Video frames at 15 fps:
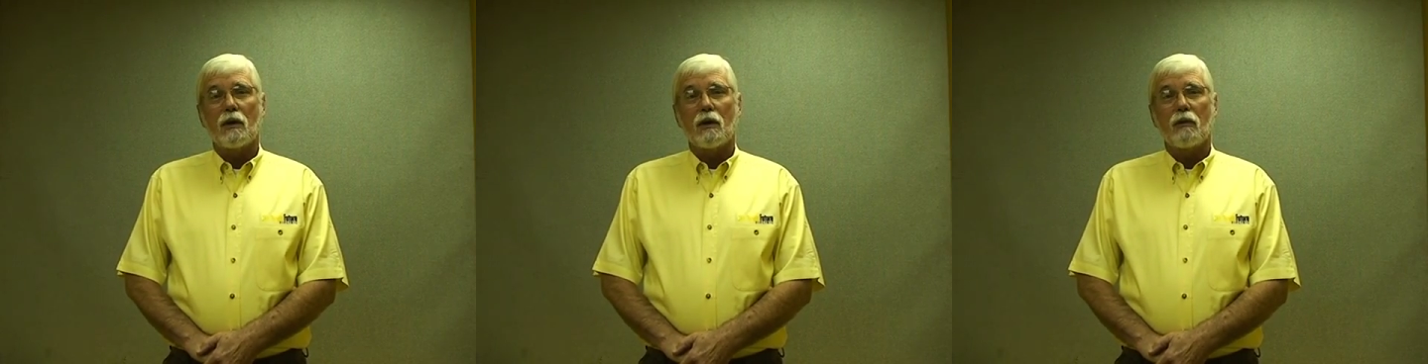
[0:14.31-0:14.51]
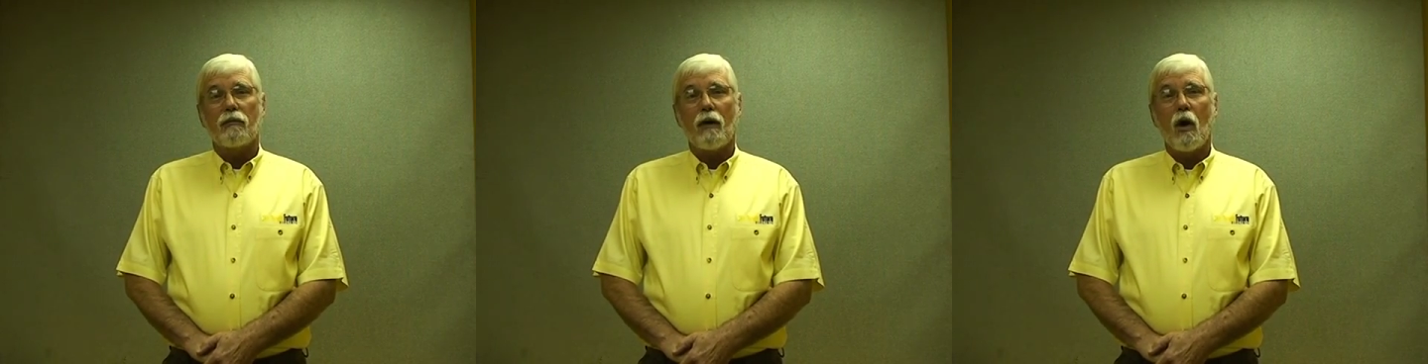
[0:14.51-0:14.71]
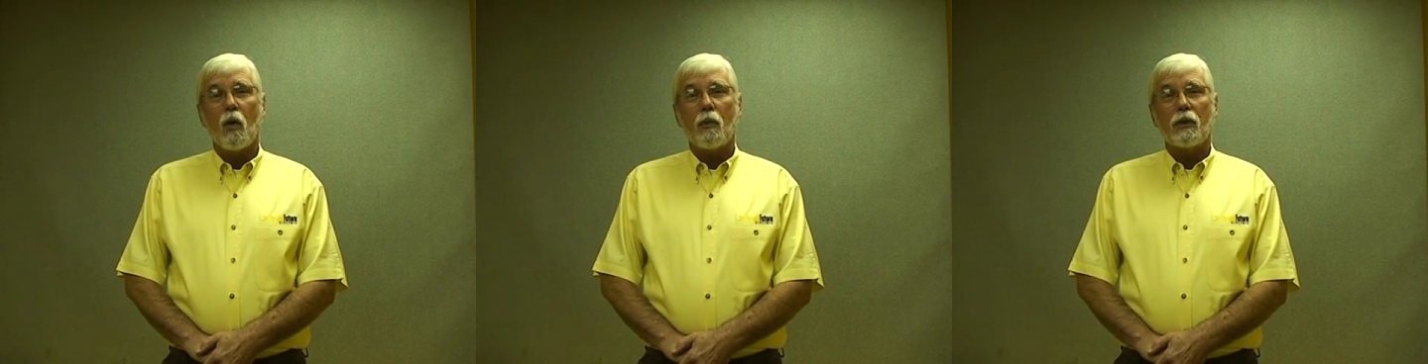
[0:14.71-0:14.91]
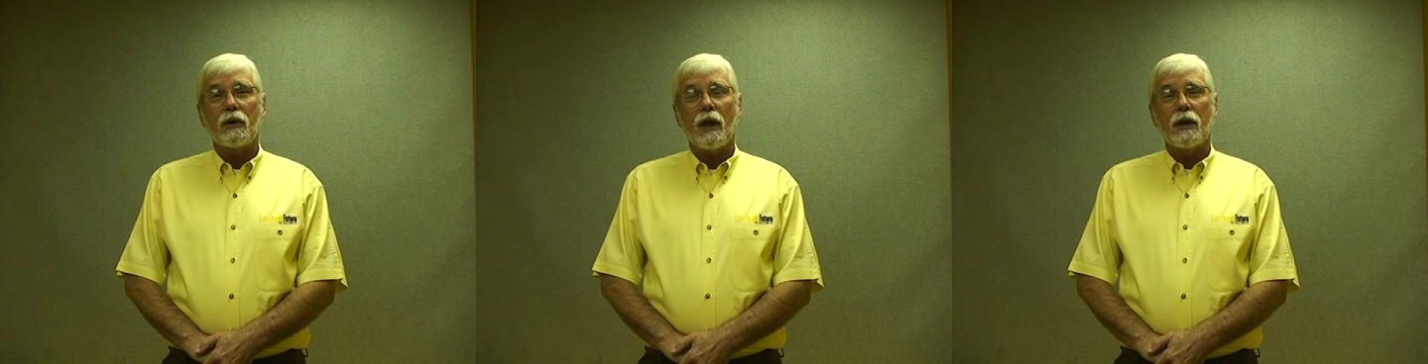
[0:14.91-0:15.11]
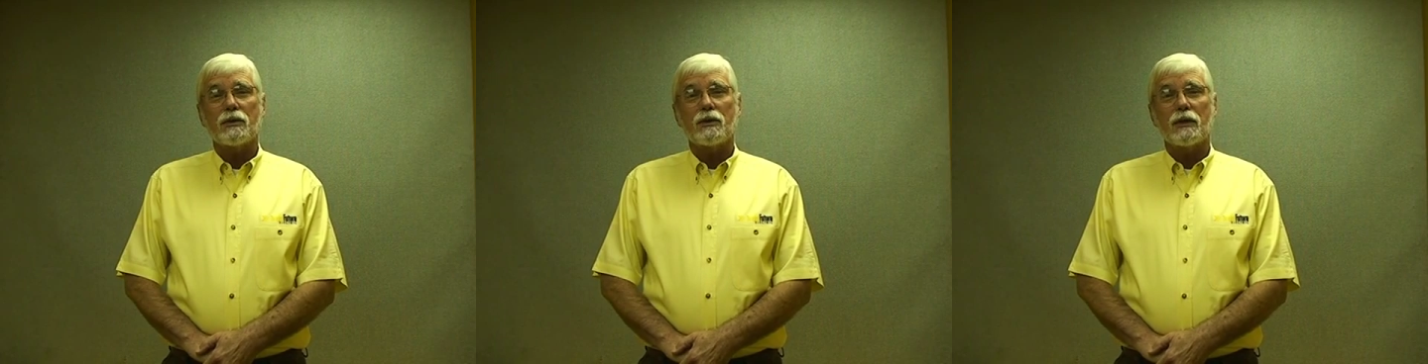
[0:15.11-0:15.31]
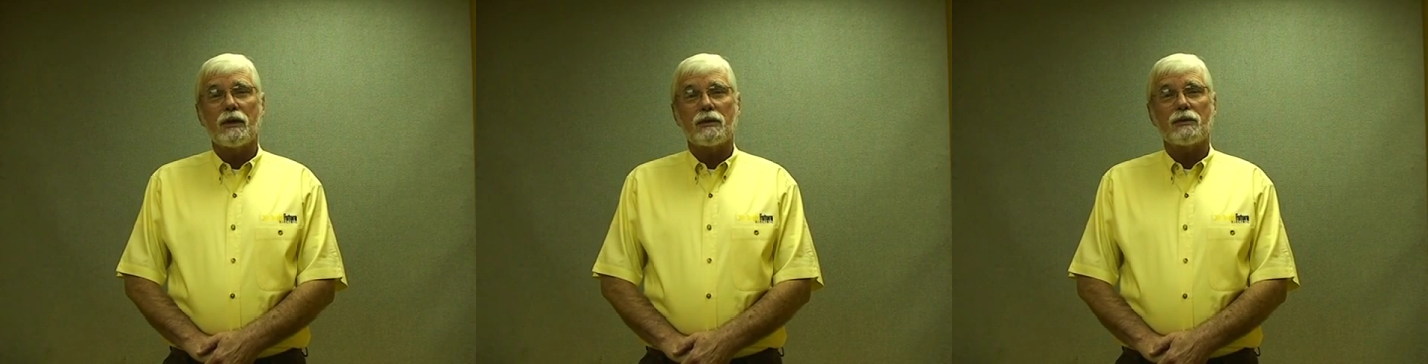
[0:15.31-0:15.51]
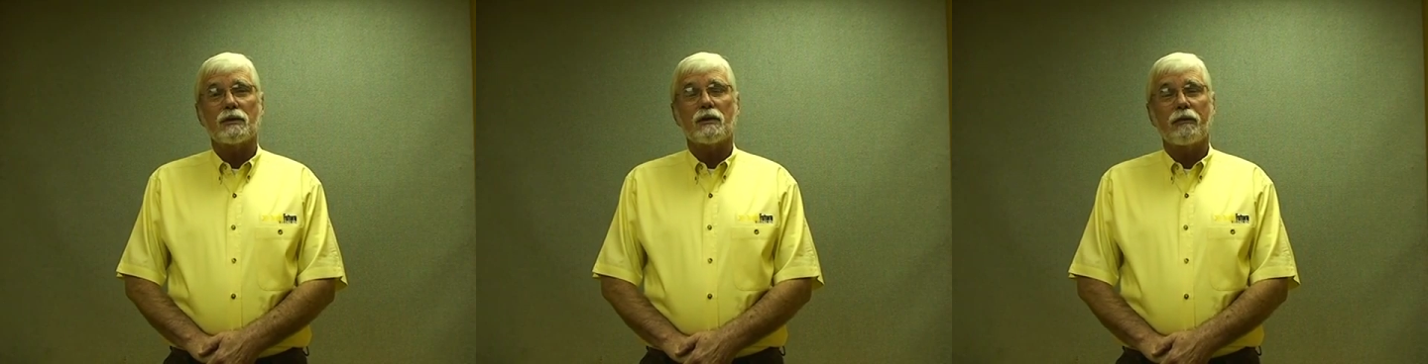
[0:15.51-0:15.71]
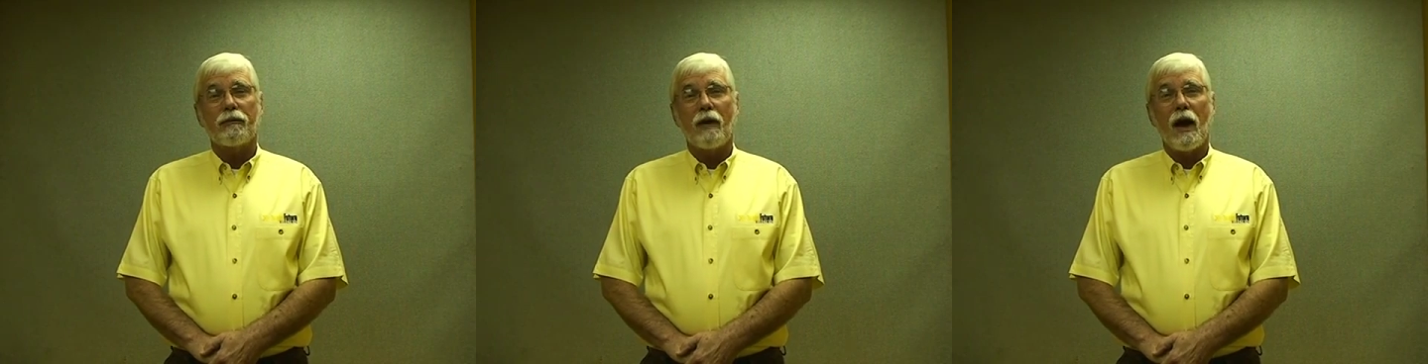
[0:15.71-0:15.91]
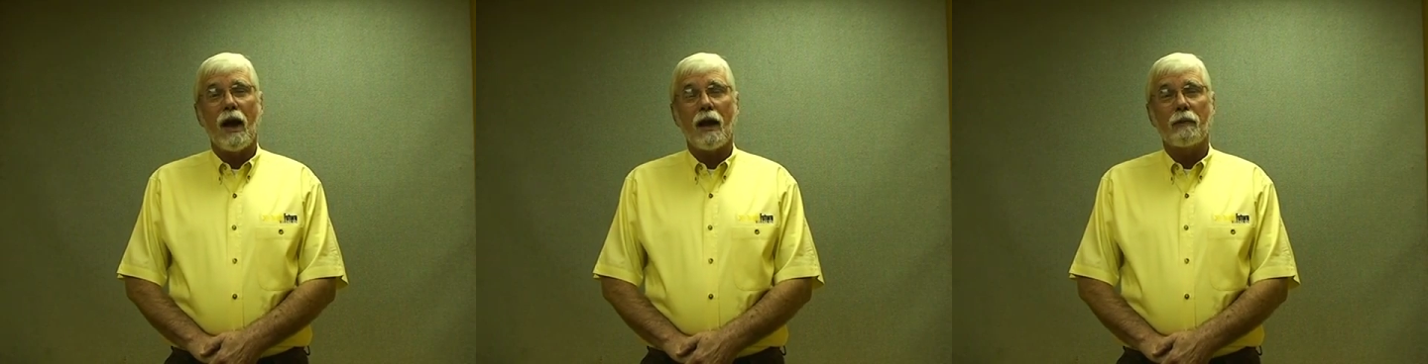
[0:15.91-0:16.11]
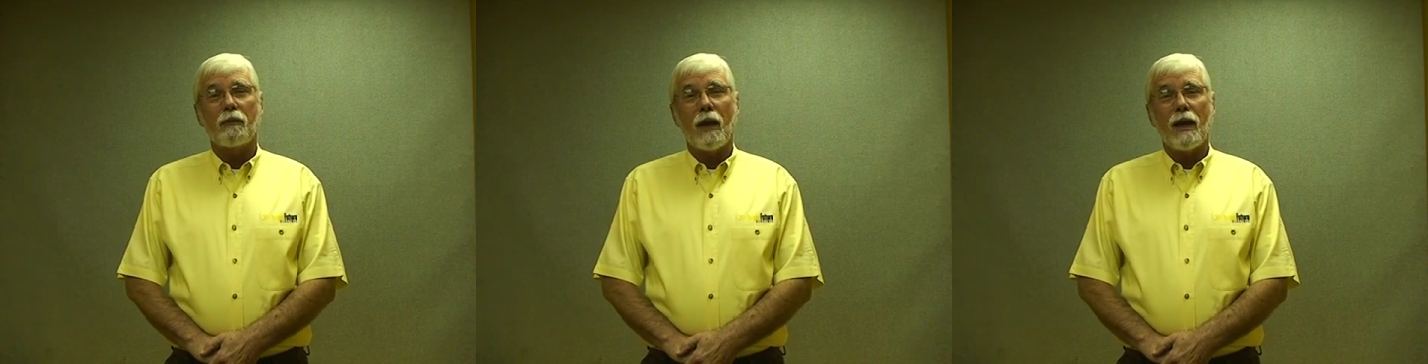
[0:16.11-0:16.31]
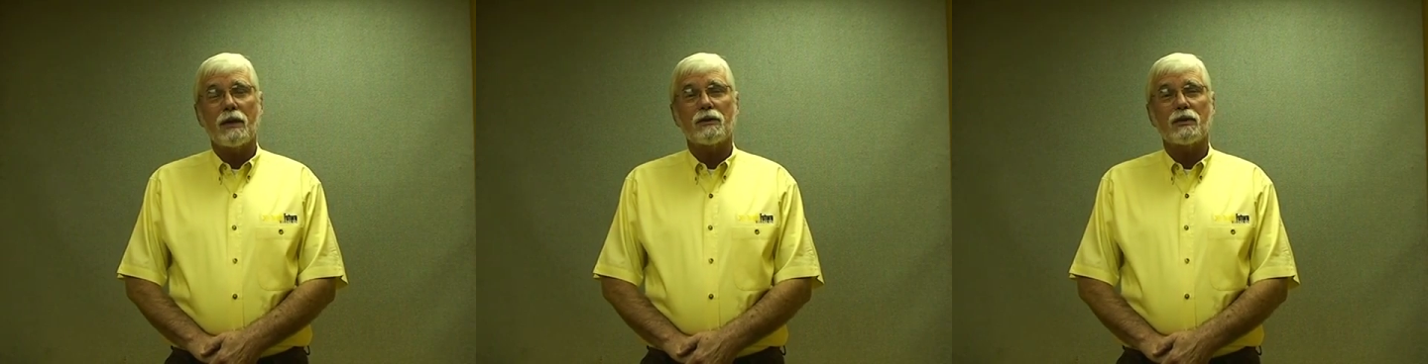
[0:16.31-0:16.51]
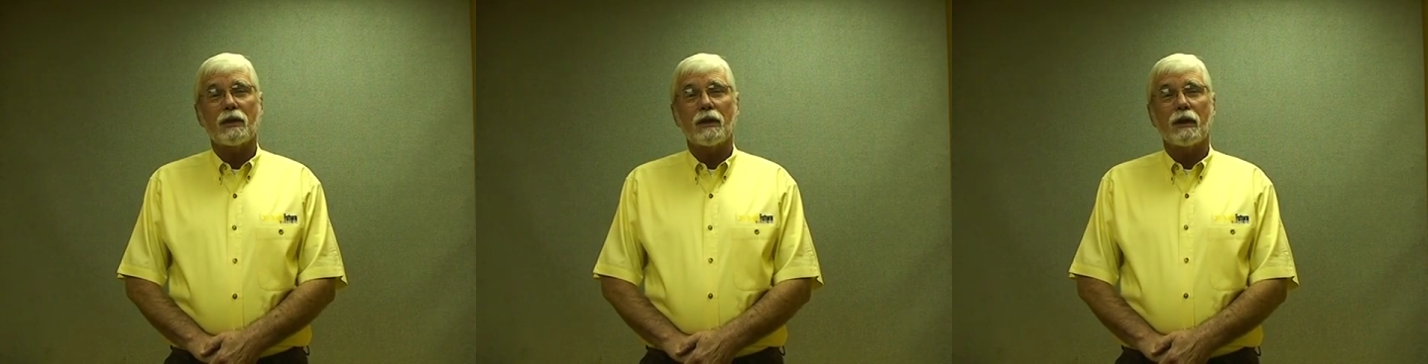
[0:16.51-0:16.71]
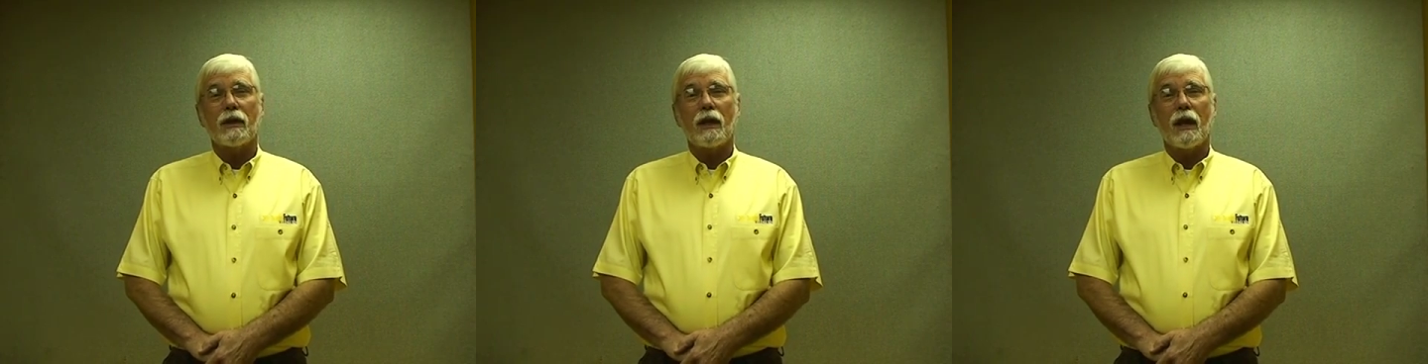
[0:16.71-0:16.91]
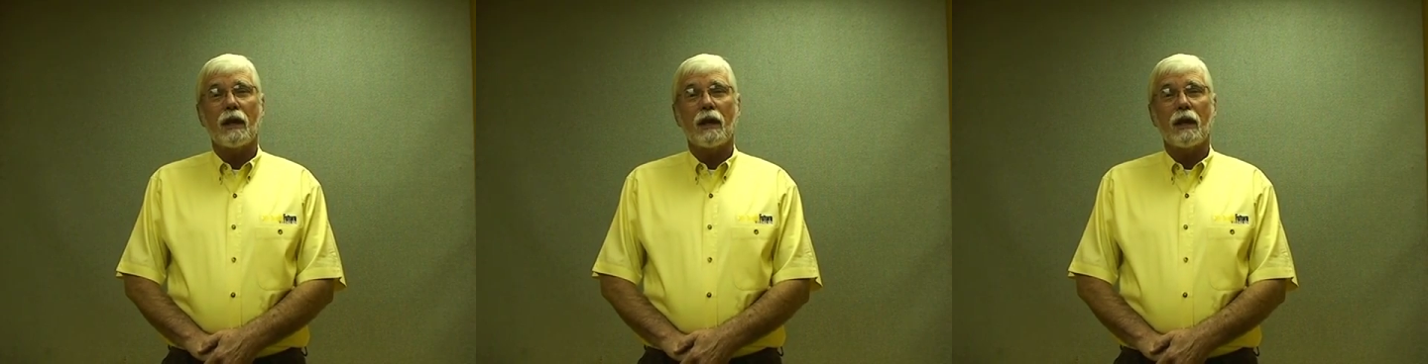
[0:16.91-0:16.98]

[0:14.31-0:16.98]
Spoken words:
Fall protection is defined basically